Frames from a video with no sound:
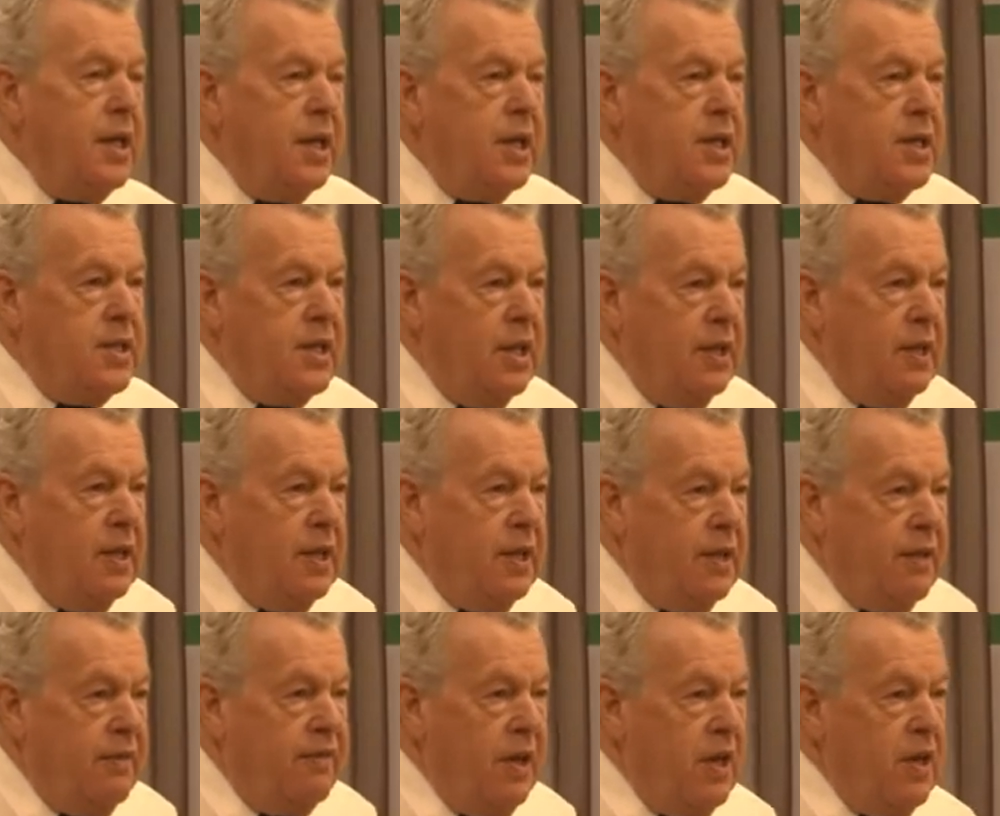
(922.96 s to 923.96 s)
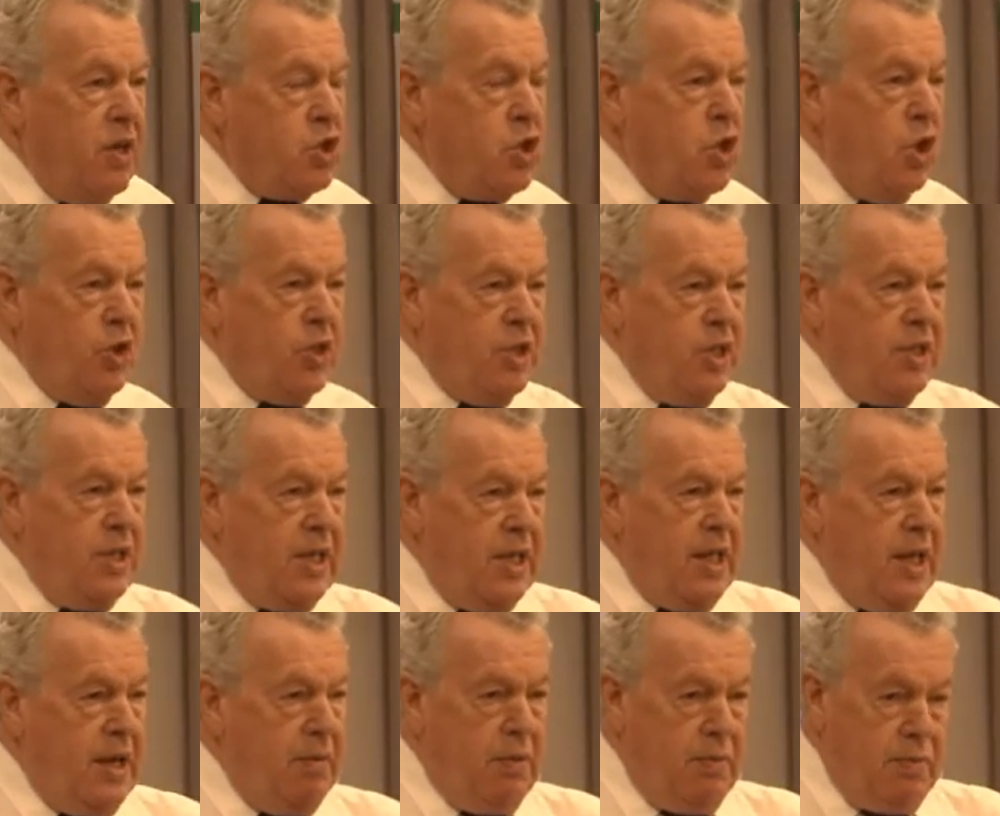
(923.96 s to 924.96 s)
So the various doctors in
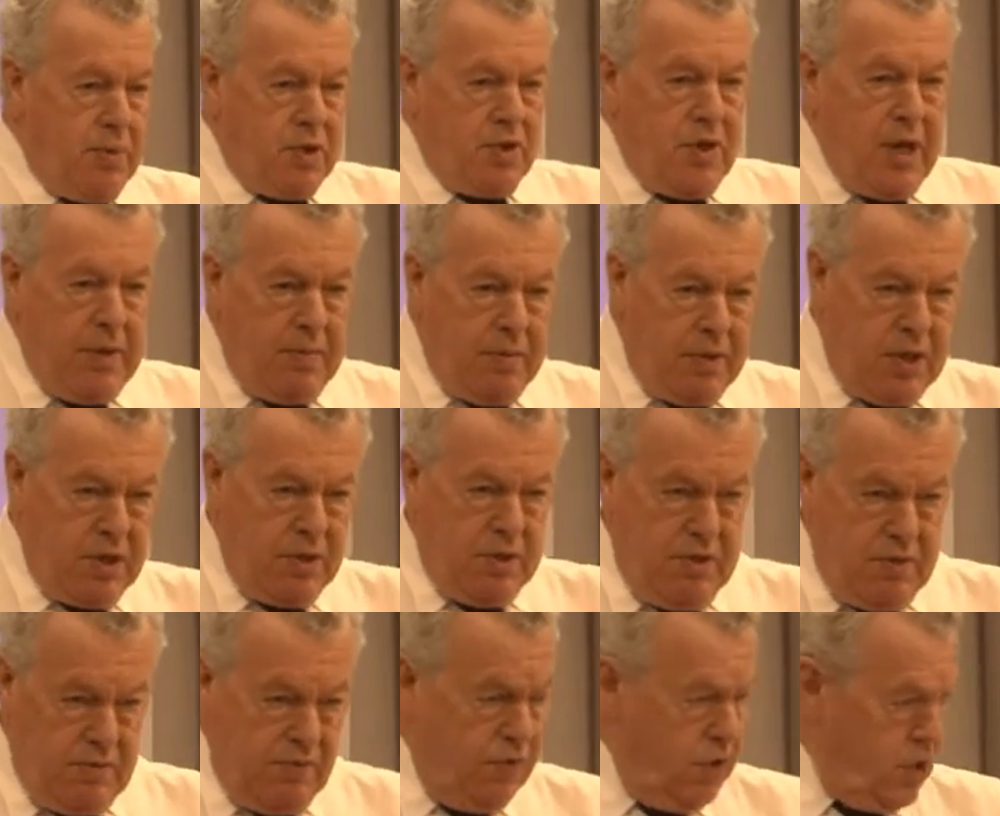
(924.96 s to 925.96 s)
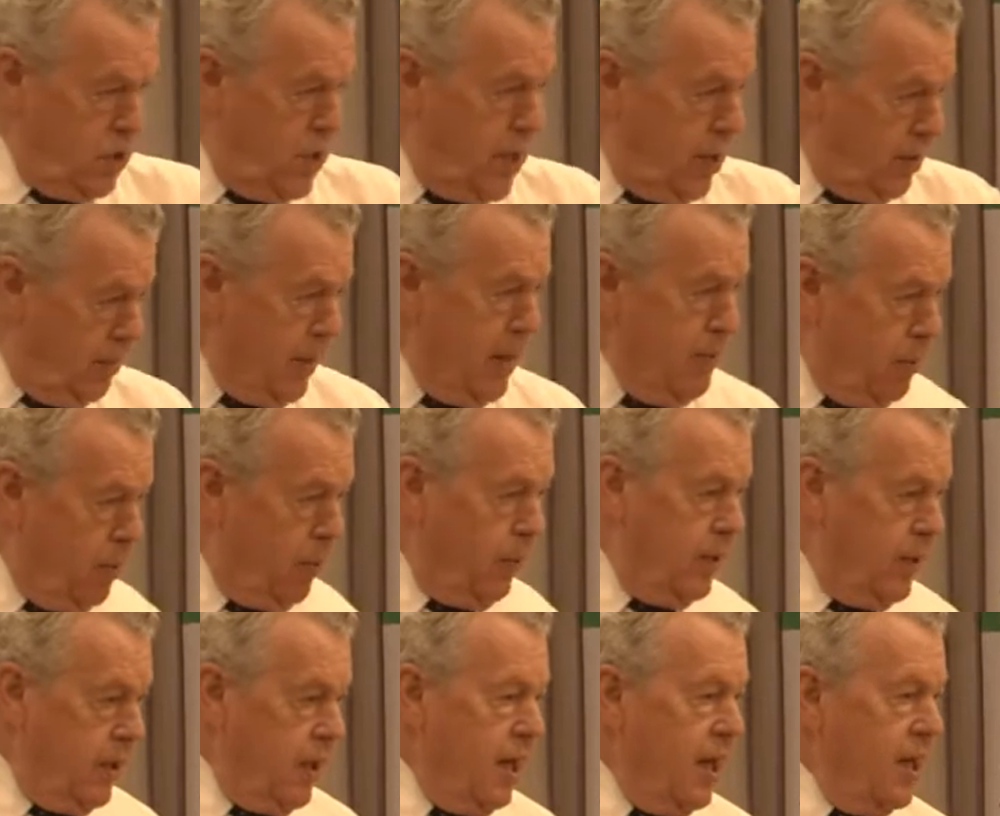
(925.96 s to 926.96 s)
there were prescribing this to young people,
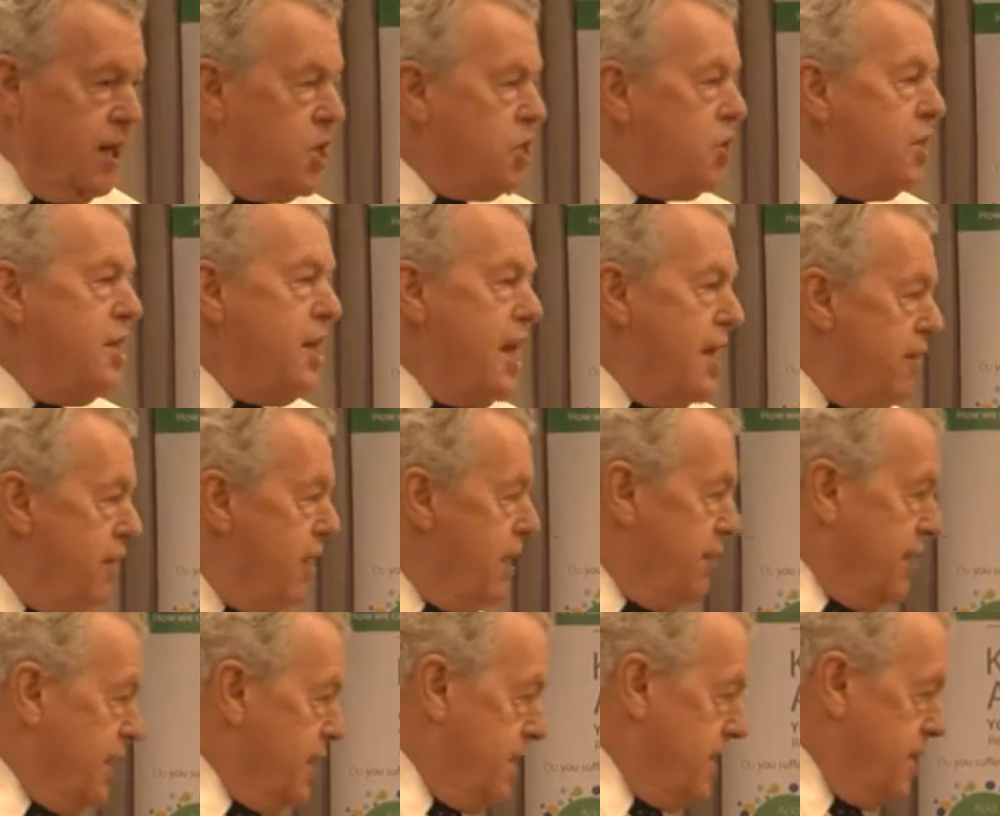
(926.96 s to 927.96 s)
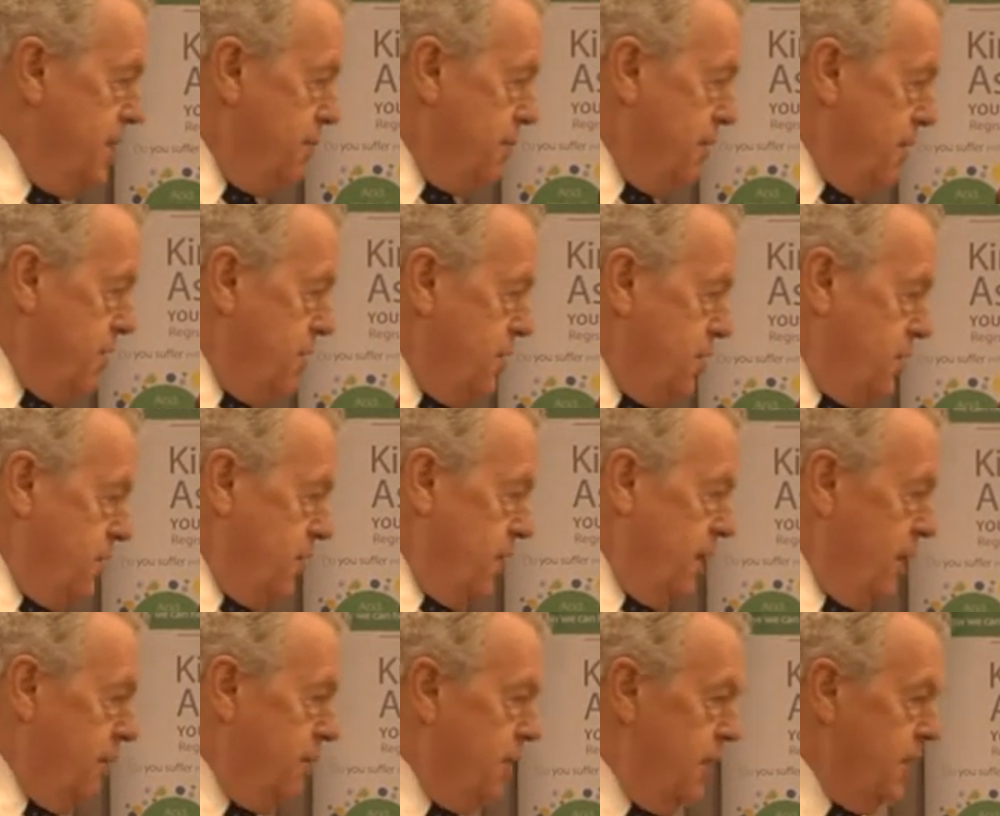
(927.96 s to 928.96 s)
and they should never give antidepressants to a
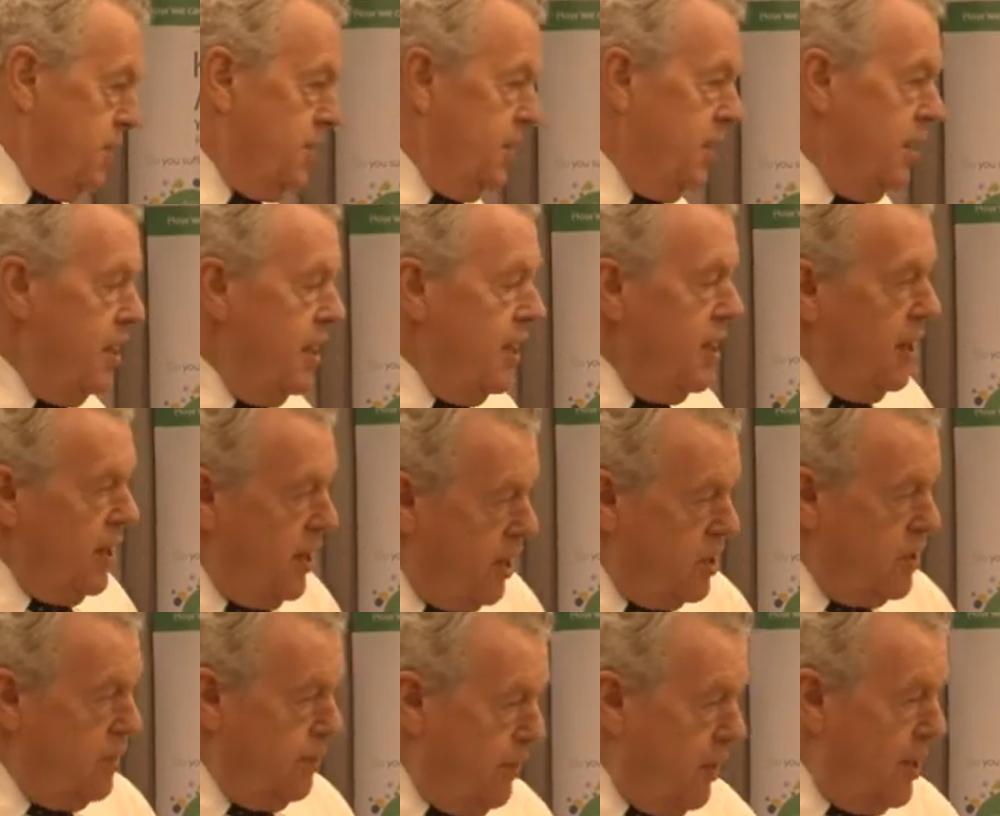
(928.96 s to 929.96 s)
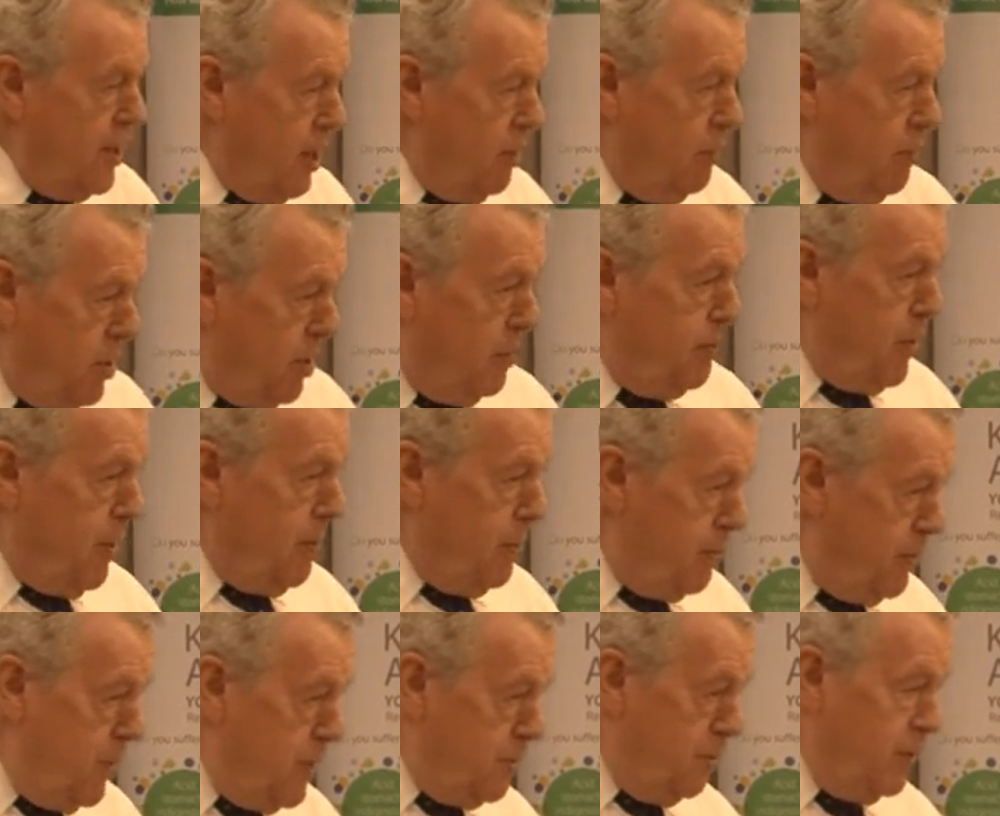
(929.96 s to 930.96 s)
young person. They should find out what the
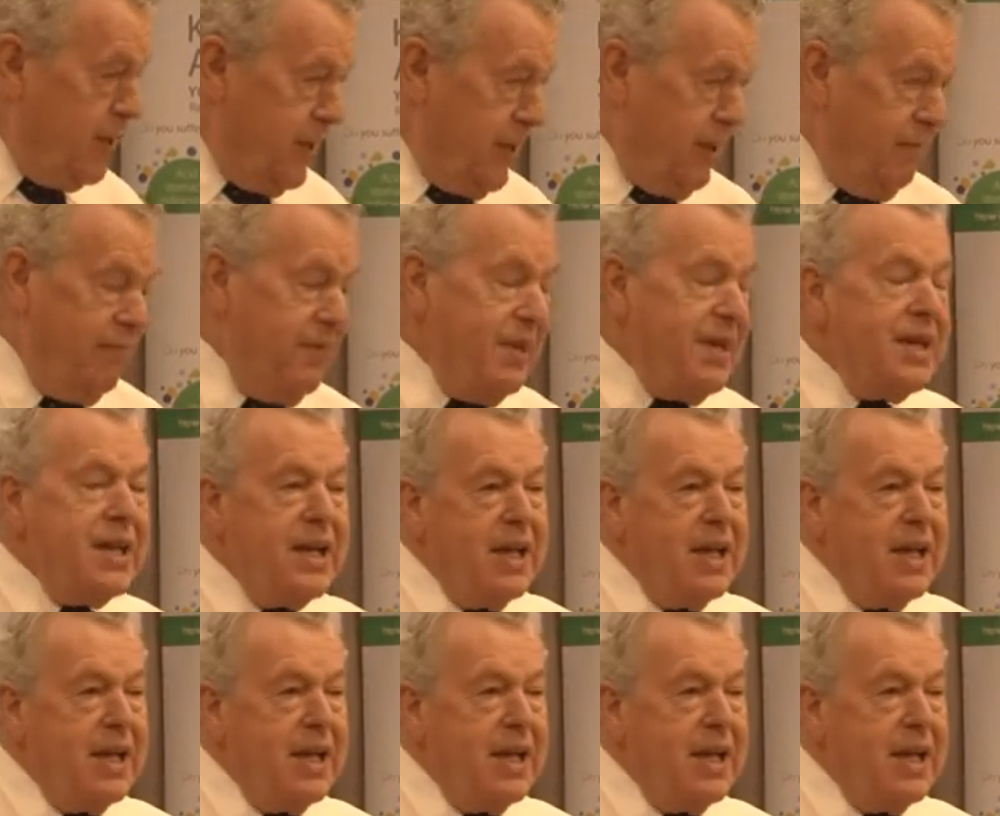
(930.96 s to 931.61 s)
problem is with them.